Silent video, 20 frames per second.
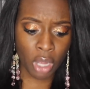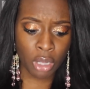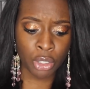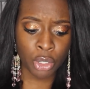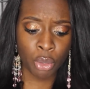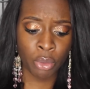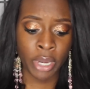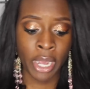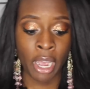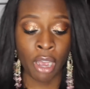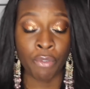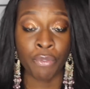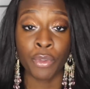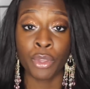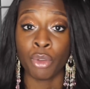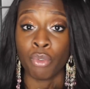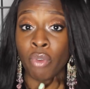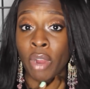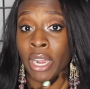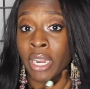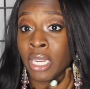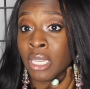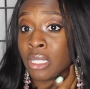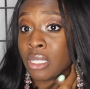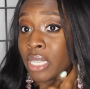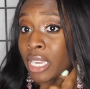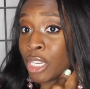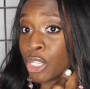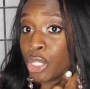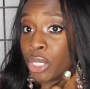so now for the writing
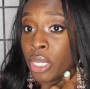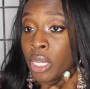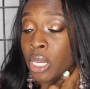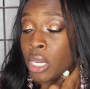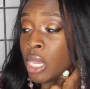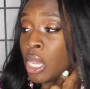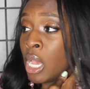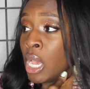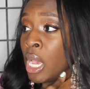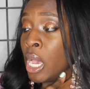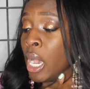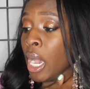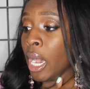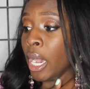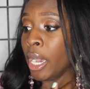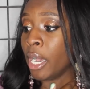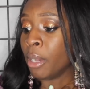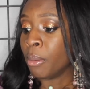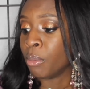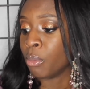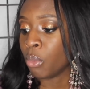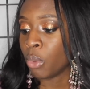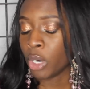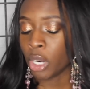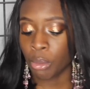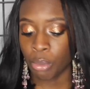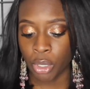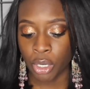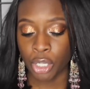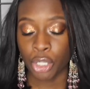section, um,
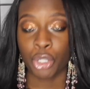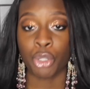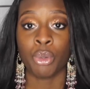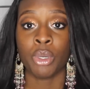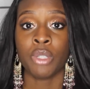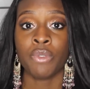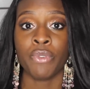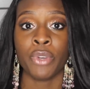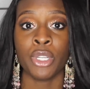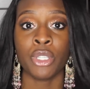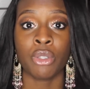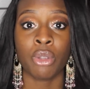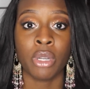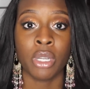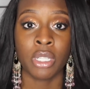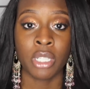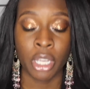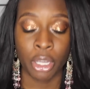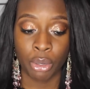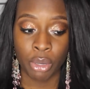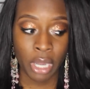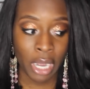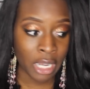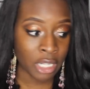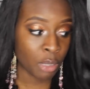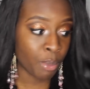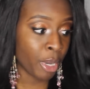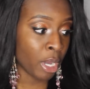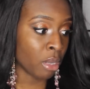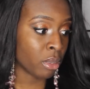what I'm going to do is first going to tell you
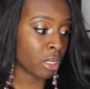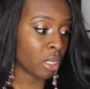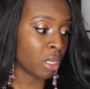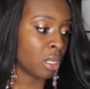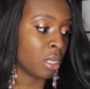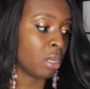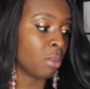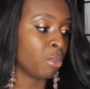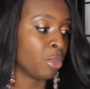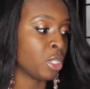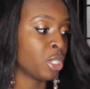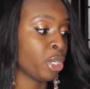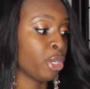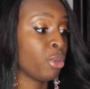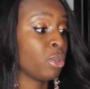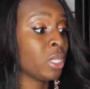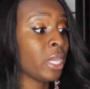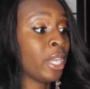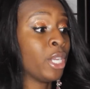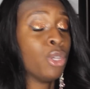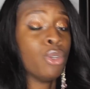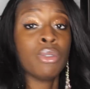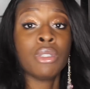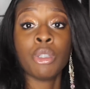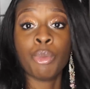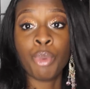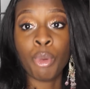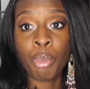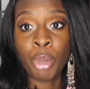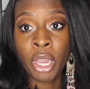guys about the materials I used
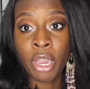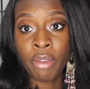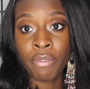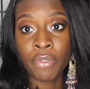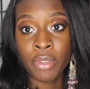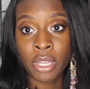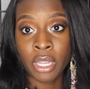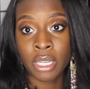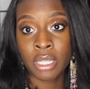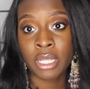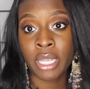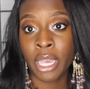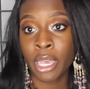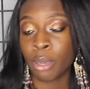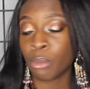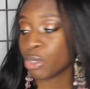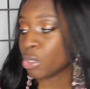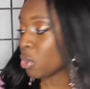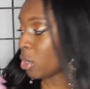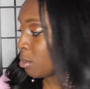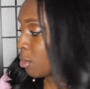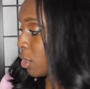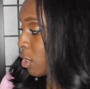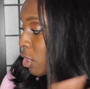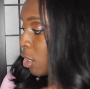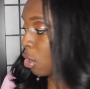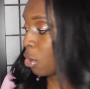to prepare for the exam. So I'm going to